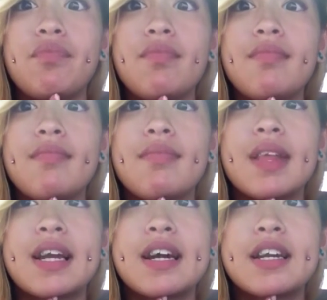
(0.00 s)

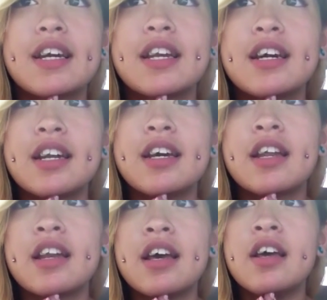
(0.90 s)

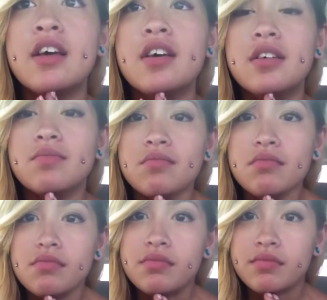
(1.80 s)

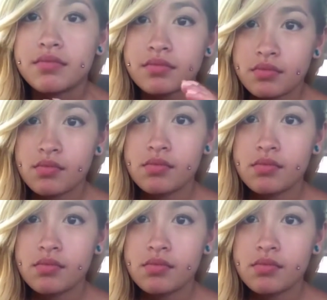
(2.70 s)
Nothing is said.